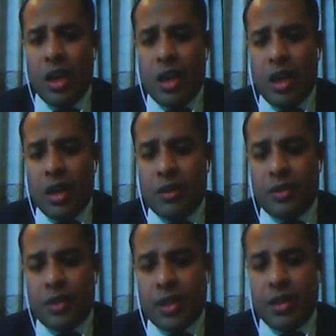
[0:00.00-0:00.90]

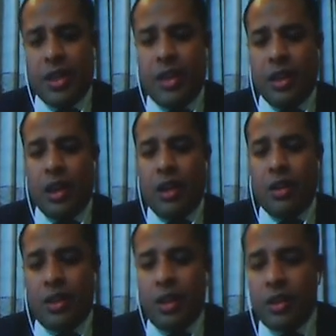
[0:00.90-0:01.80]
And
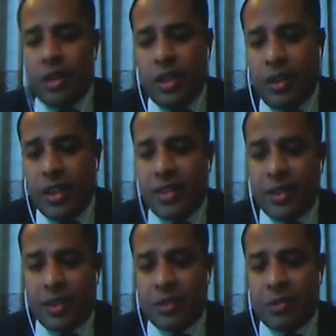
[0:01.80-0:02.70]
in the
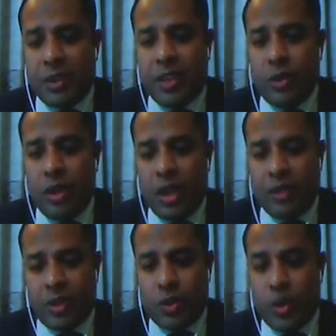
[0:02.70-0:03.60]
recent times, particularly
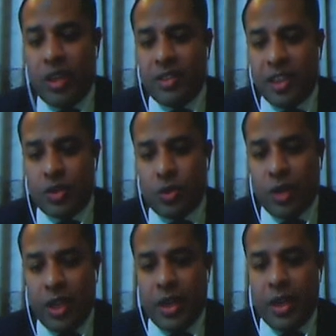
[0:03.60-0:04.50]
after the 20th
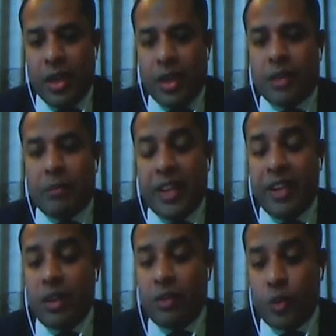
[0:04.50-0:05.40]
century, at the
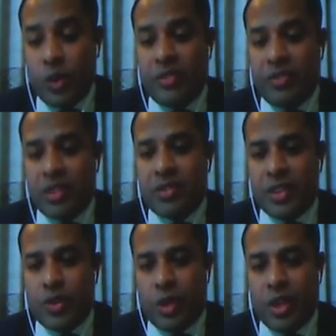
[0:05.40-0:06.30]
beginning of 21st
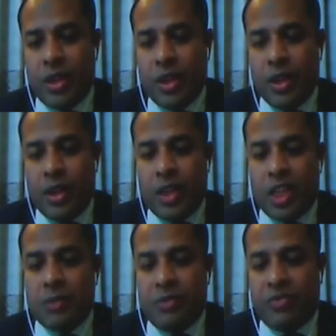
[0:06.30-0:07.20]
century, it
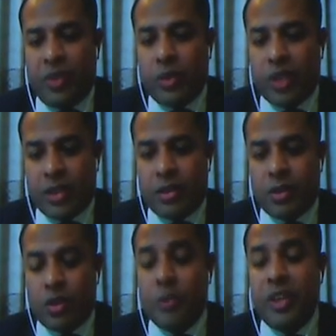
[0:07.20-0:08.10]
has been found that
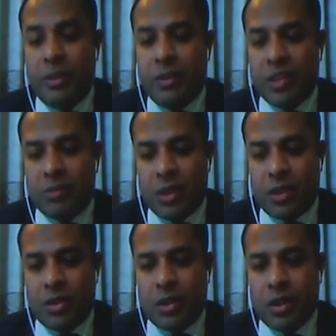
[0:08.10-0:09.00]
community
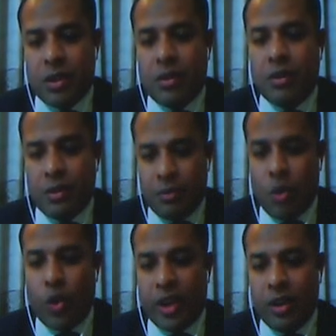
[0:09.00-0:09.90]
management
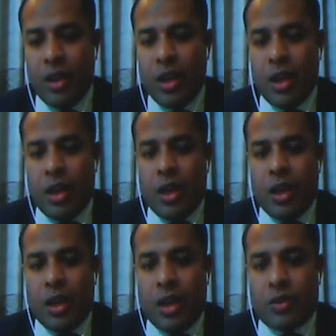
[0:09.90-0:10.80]
model
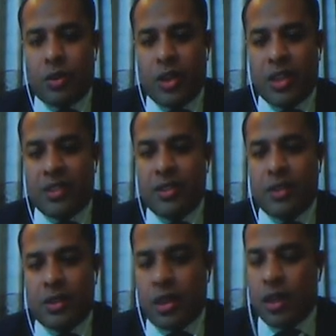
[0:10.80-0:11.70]
actually
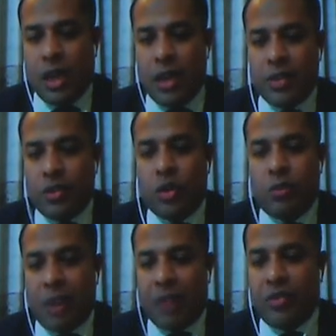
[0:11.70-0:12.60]
is
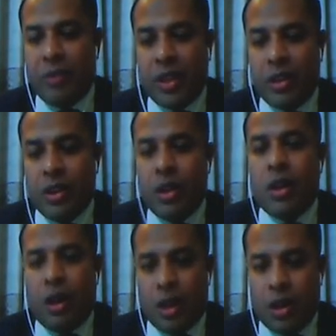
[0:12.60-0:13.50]
not performing
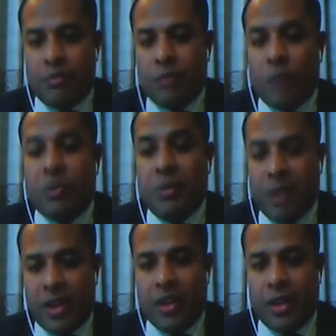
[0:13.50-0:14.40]

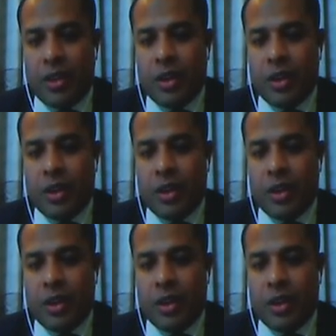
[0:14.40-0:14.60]
optimally.